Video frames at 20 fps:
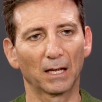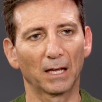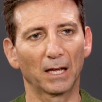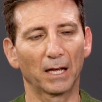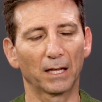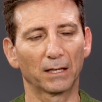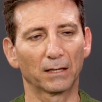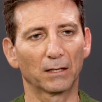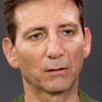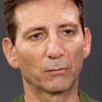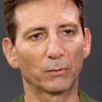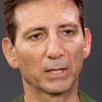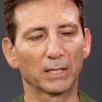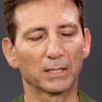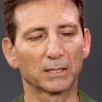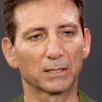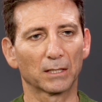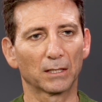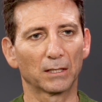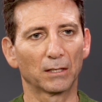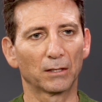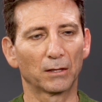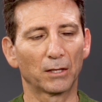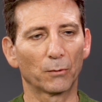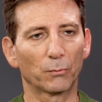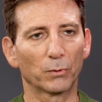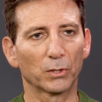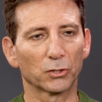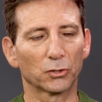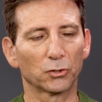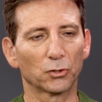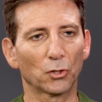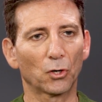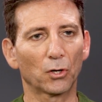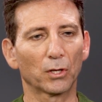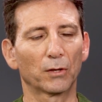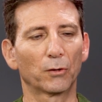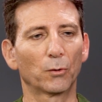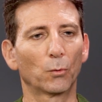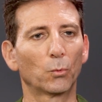And there is
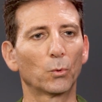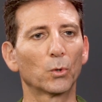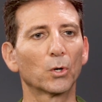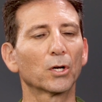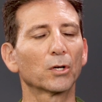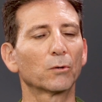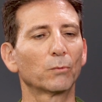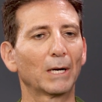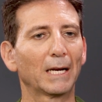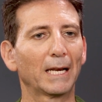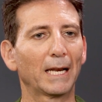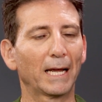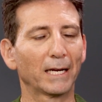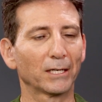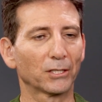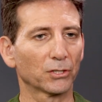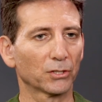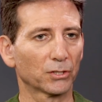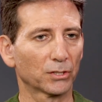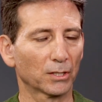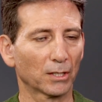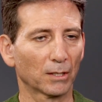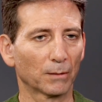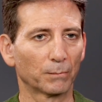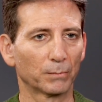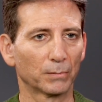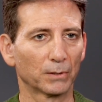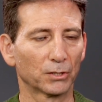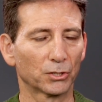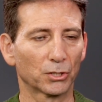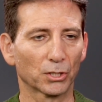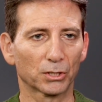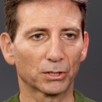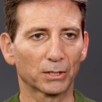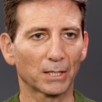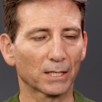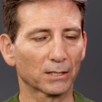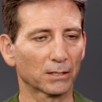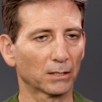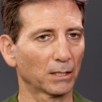not, the word relationship just
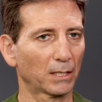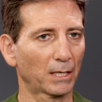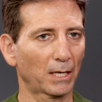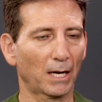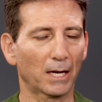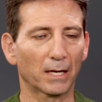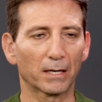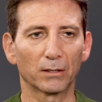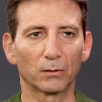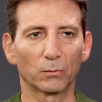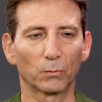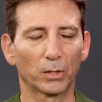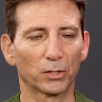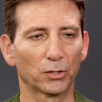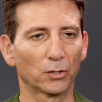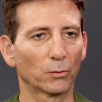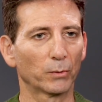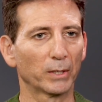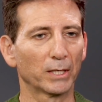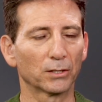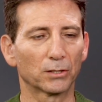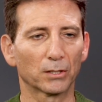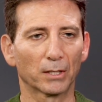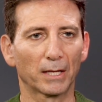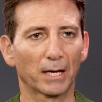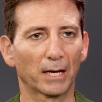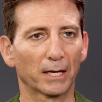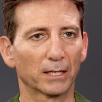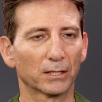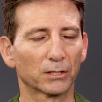doesn't cut it when you're into that.